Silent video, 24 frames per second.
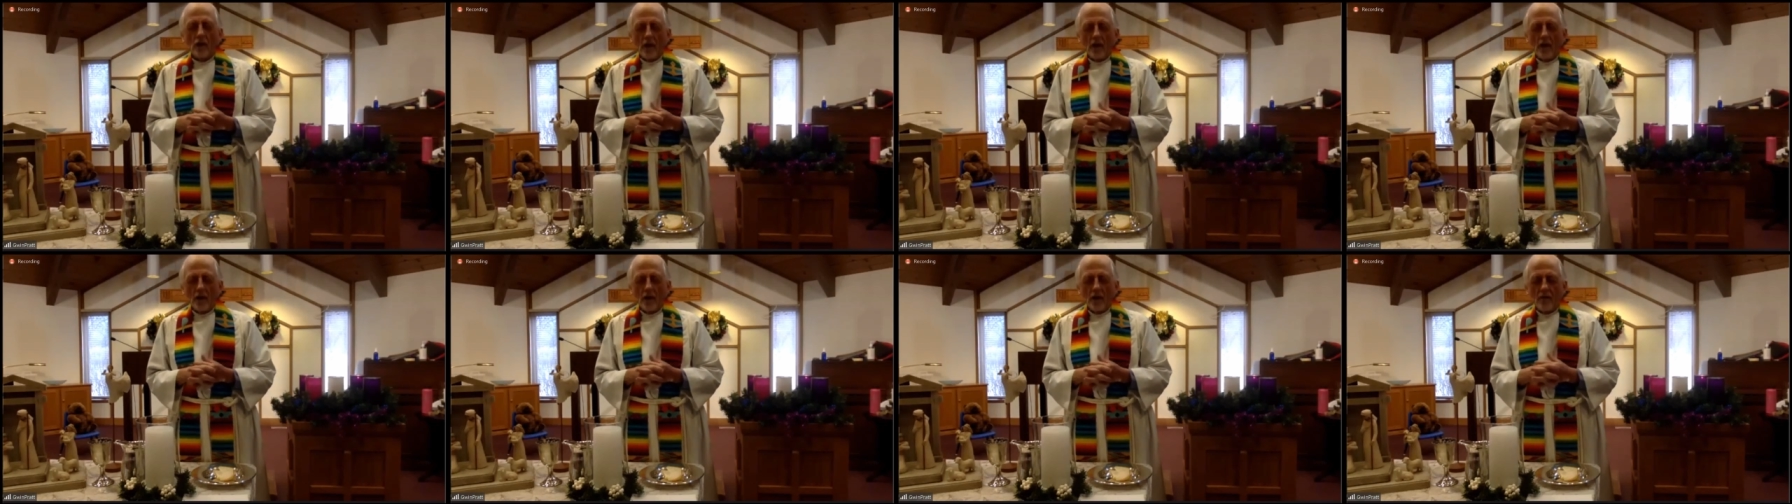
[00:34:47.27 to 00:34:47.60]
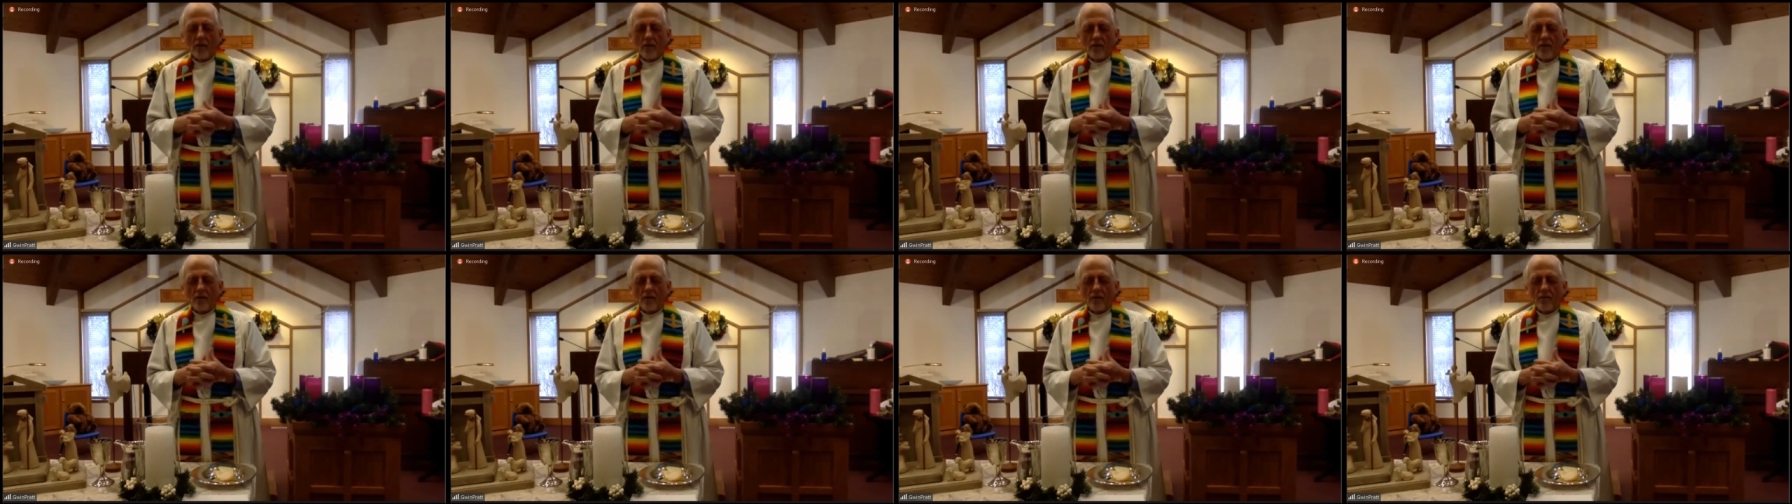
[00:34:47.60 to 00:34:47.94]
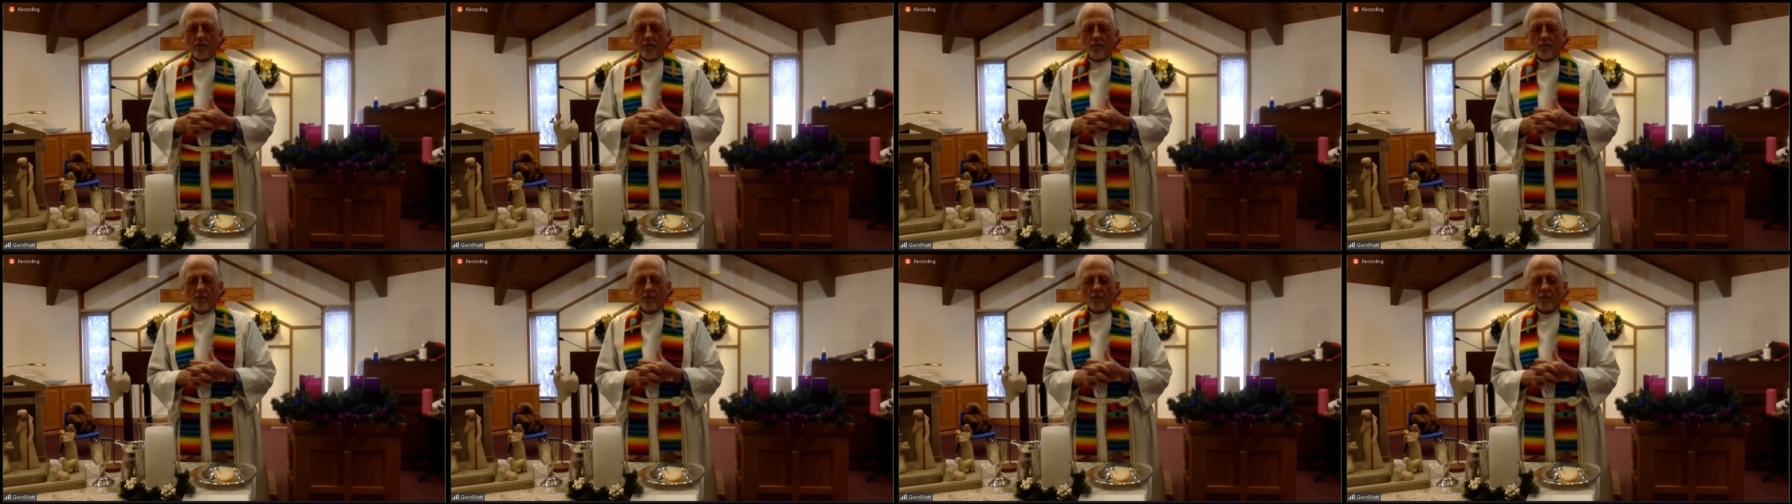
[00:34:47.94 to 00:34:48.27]
love.
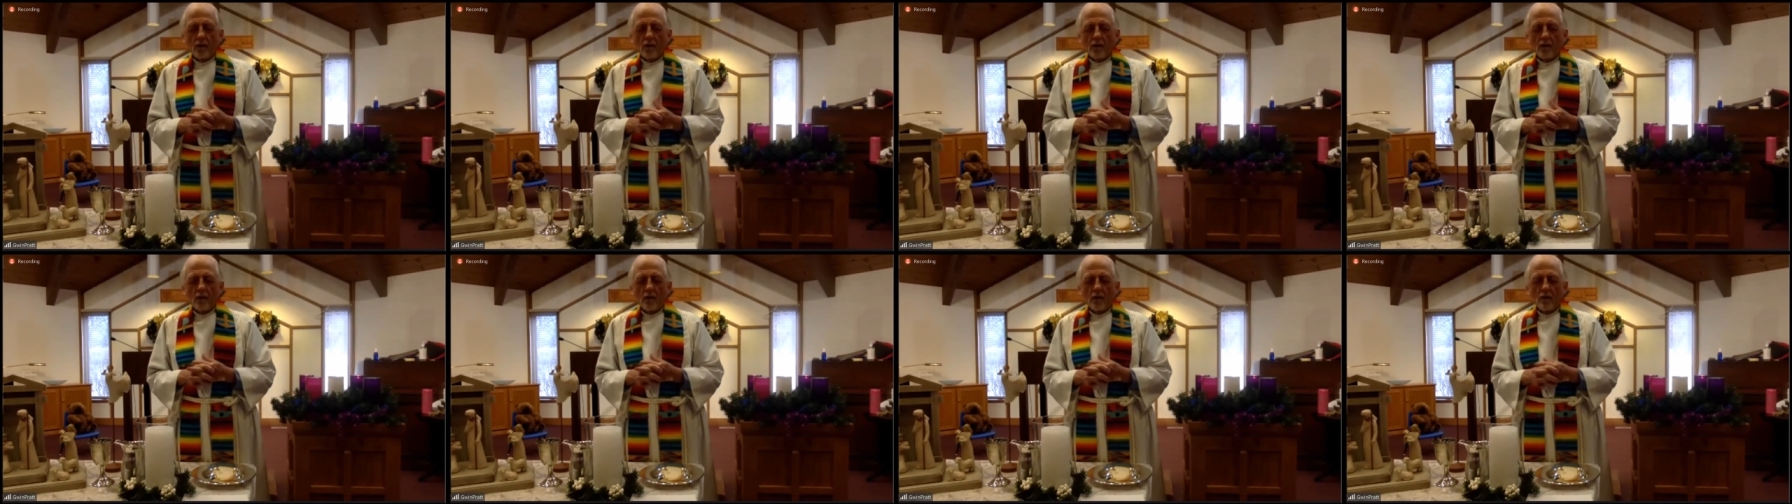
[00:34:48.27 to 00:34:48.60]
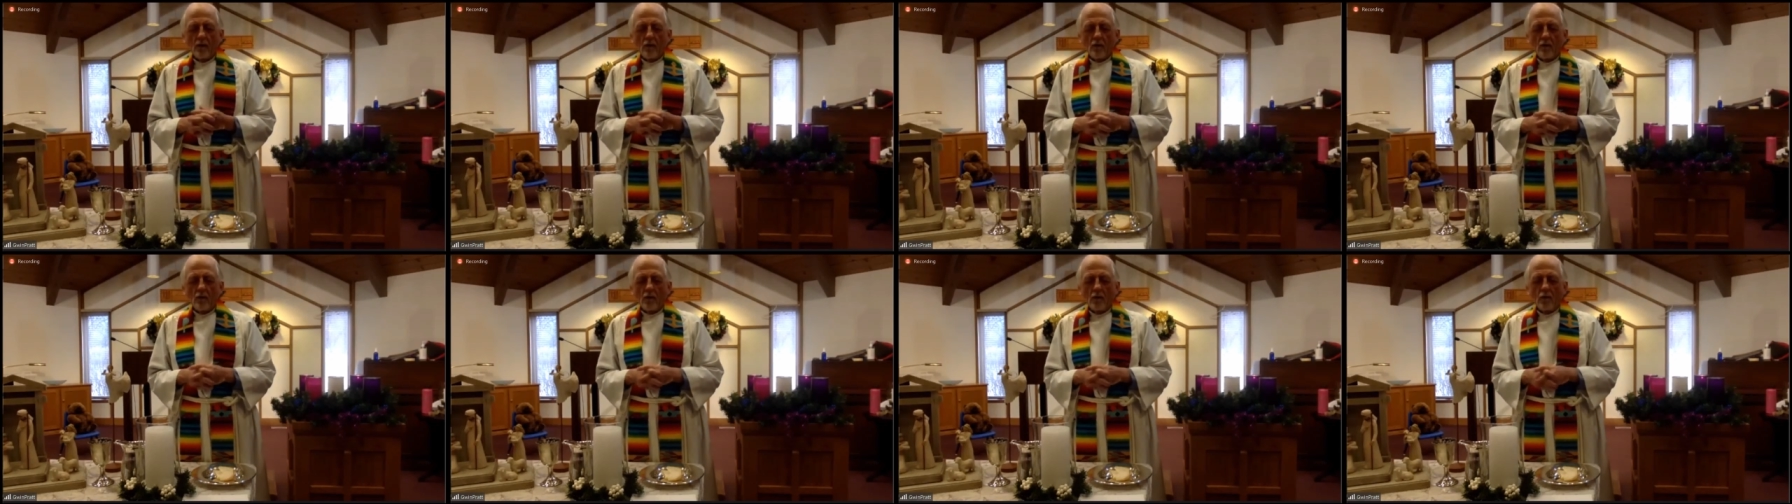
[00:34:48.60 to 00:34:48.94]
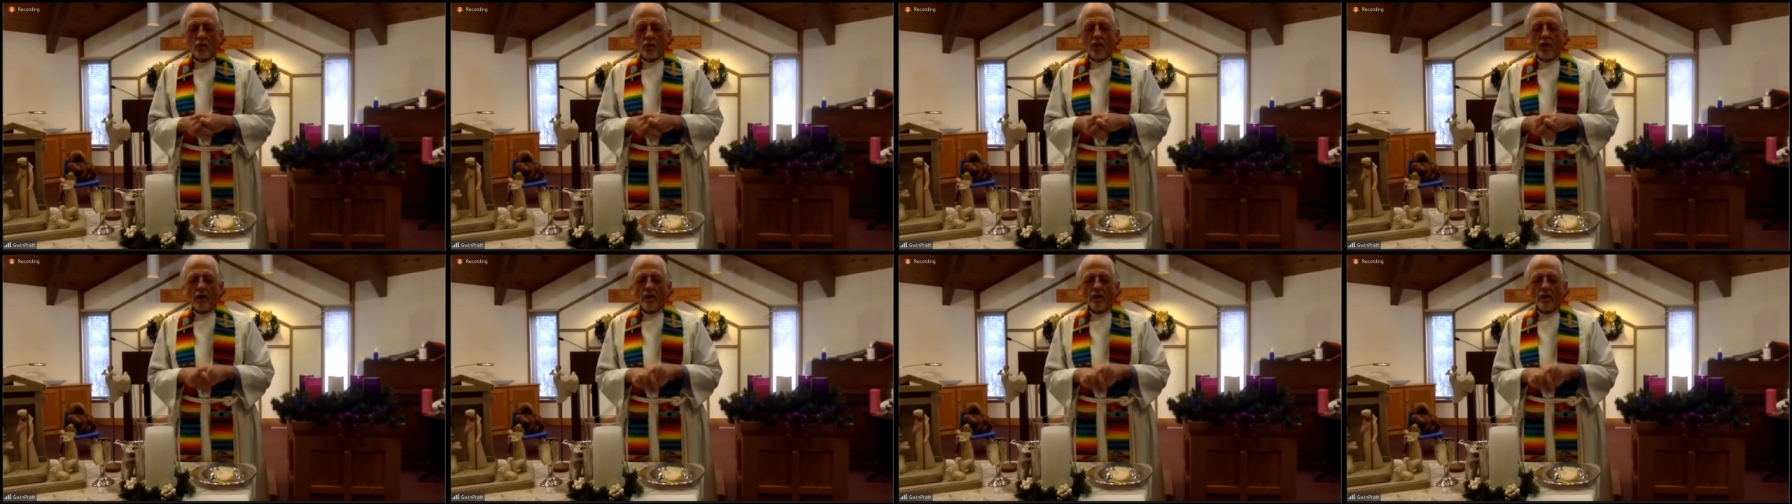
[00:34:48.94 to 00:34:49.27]
We
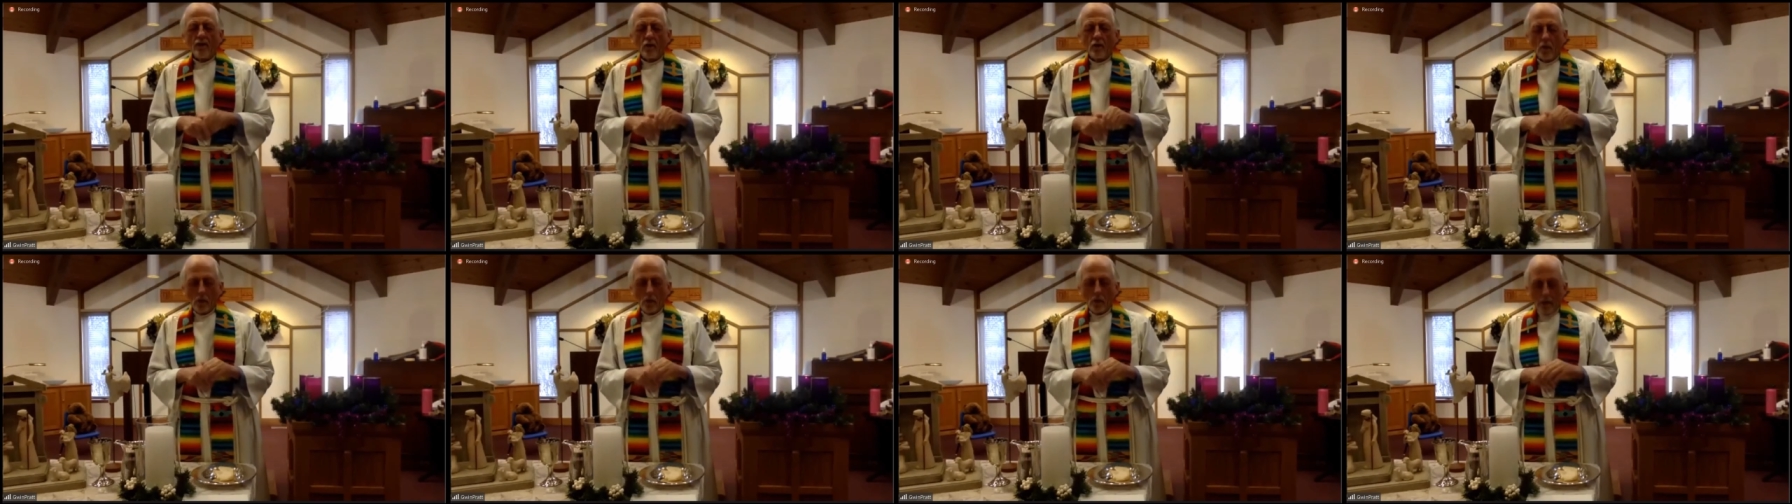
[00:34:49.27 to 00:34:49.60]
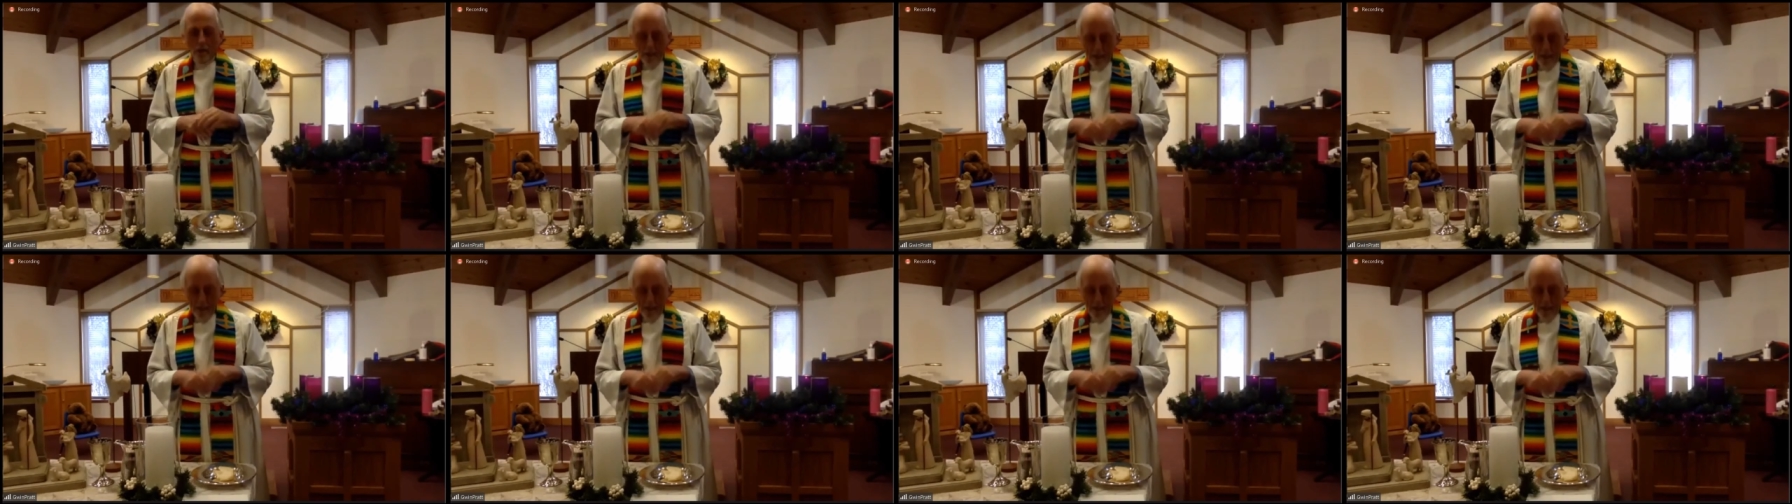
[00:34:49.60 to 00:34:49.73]
pray in your holy